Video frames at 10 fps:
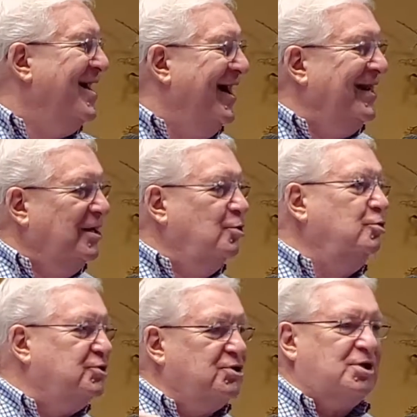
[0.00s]
And he
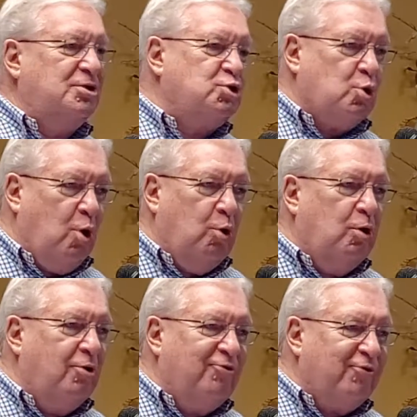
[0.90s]
loses
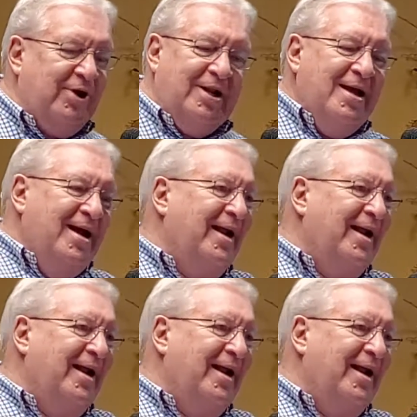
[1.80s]
control over it.